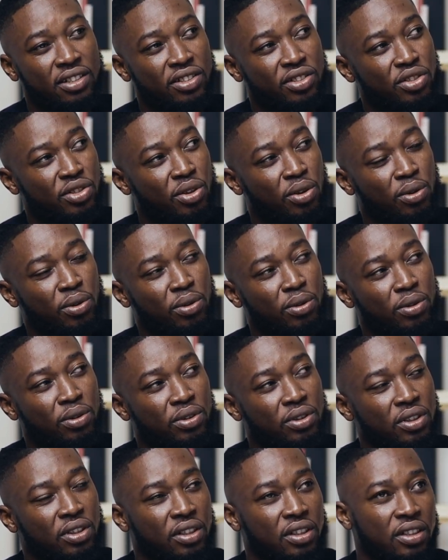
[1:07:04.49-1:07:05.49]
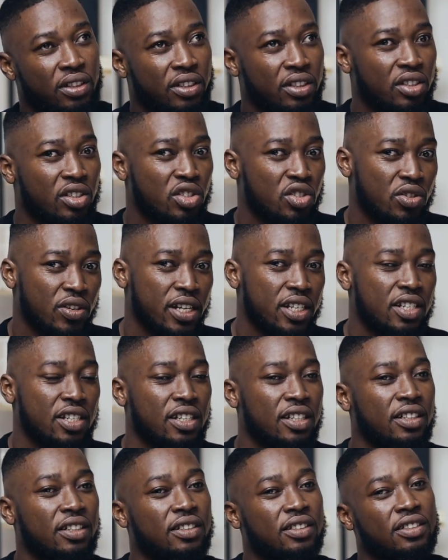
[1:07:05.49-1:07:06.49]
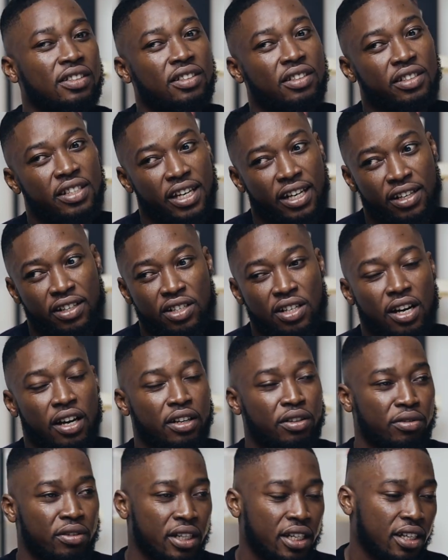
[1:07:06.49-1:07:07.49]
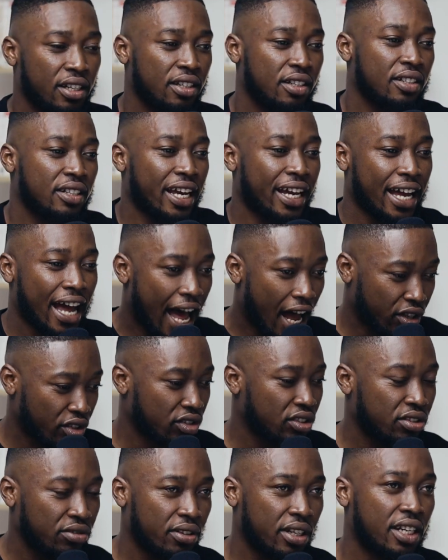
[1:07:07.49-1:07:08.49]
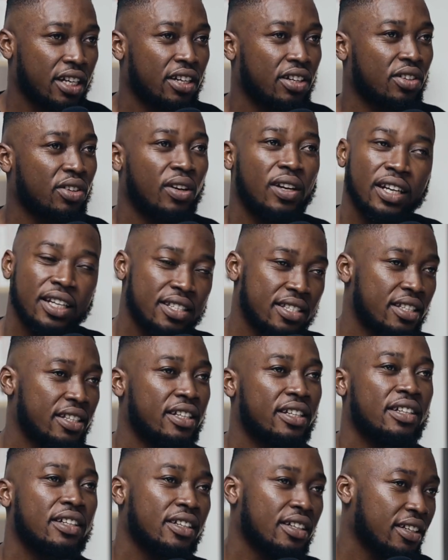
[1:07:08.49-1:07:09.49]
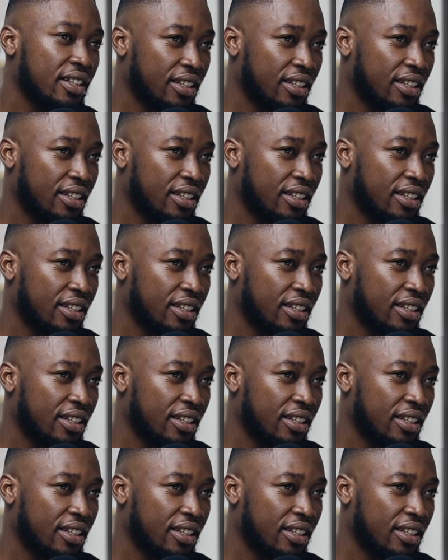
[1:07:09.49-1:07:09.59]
So stretching, taking a shower and reading, like actually reading, not listening.